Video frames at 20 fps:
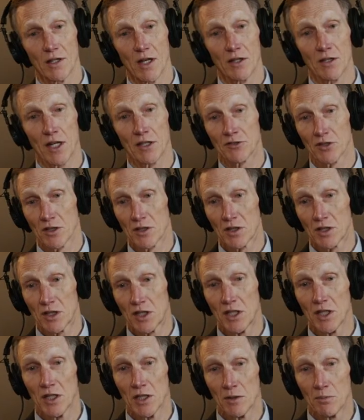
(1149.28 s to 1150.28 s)
and that's a
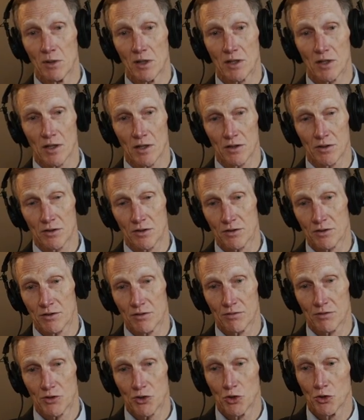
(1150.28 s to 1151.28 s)
key,
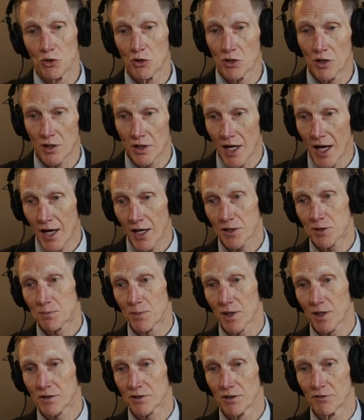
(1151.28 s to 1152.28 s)
because two of the
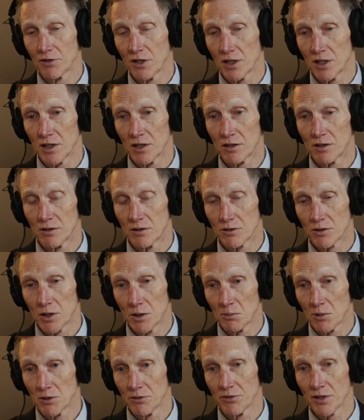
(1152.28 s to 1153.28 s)
aspects of any
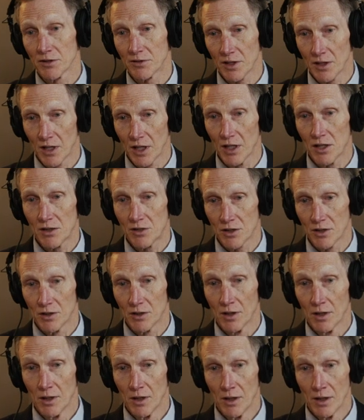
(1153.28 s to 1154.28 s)
criminal
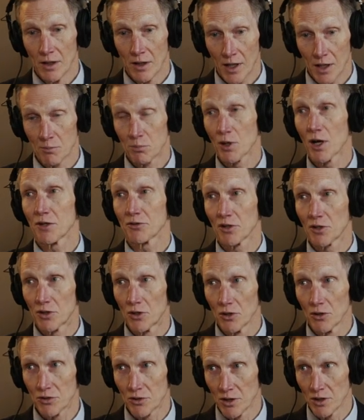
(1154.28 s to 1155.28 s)
investigation and
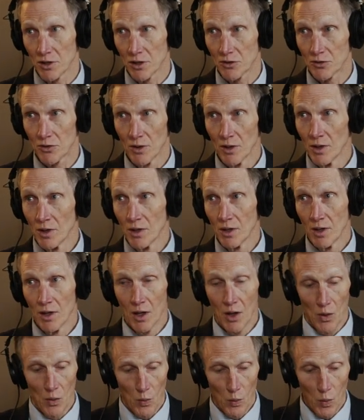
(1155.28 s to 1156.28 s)
prosecution is,
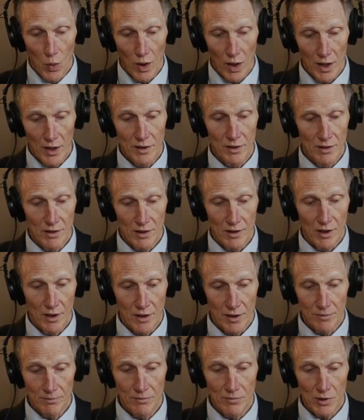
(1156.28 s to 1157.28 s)
one,
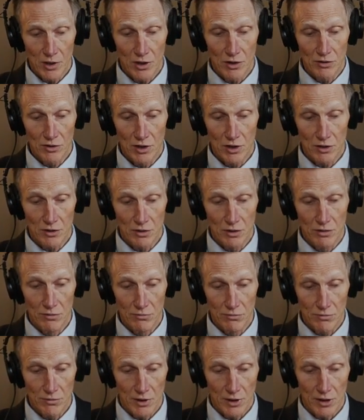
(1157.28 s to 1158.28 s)
um, is it
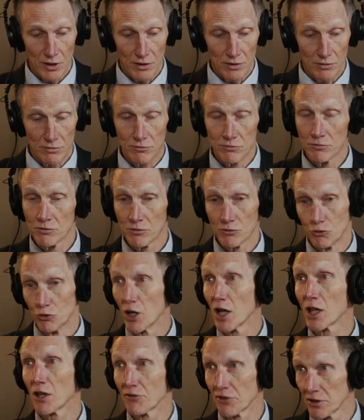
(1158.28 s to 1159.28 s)
uh,
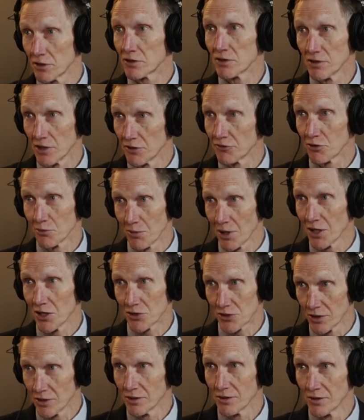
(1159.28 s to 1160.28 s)
relevant
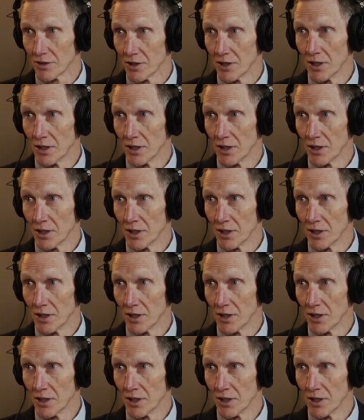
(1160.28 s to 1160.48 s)
information?